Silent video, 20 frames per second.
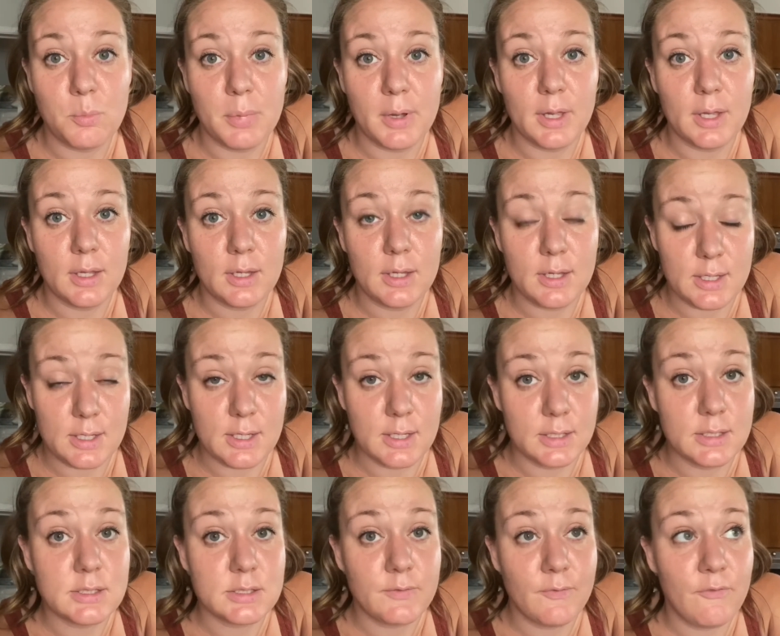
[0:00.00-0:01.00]
but he
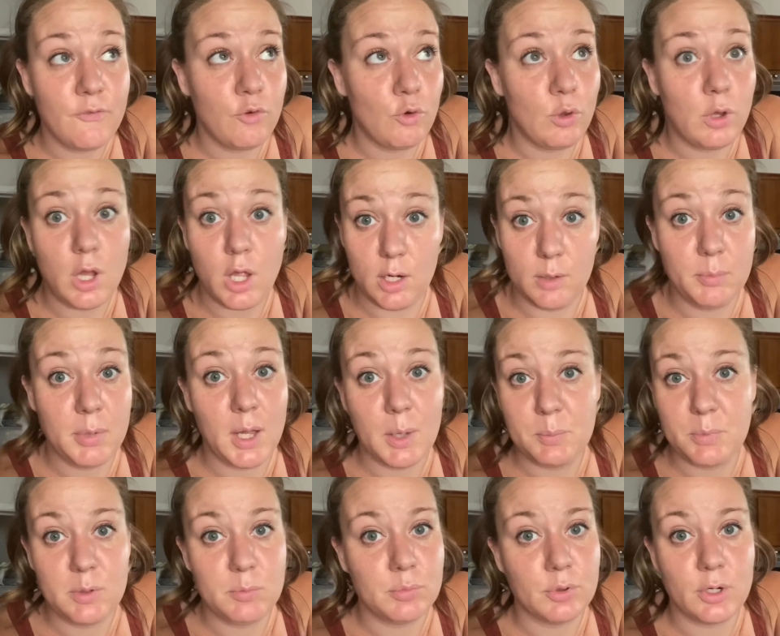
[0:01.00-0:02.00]
is full on
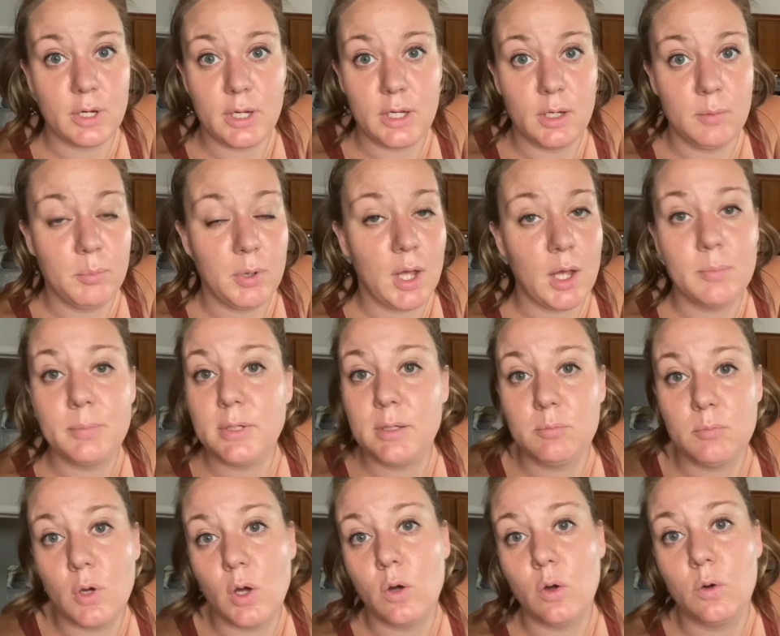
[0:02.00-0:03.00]
puppy brain, puppy
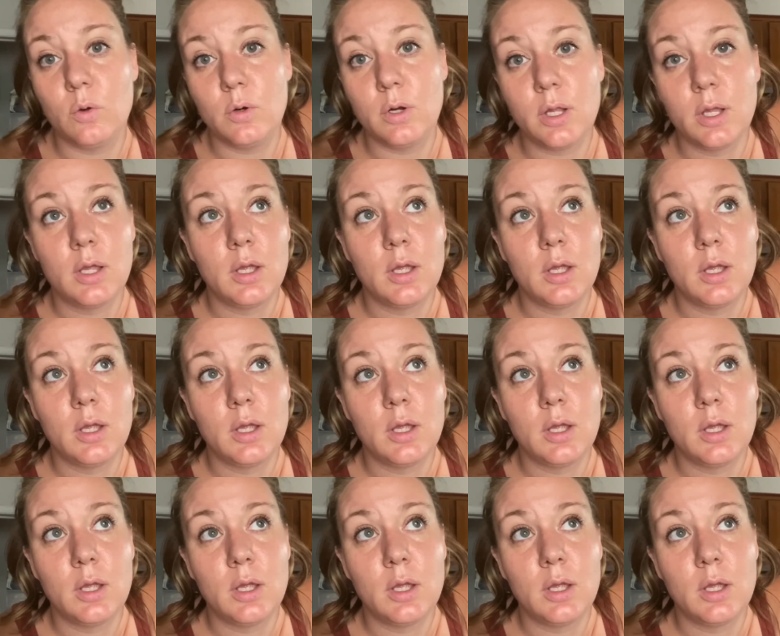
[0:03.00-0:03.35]
mode,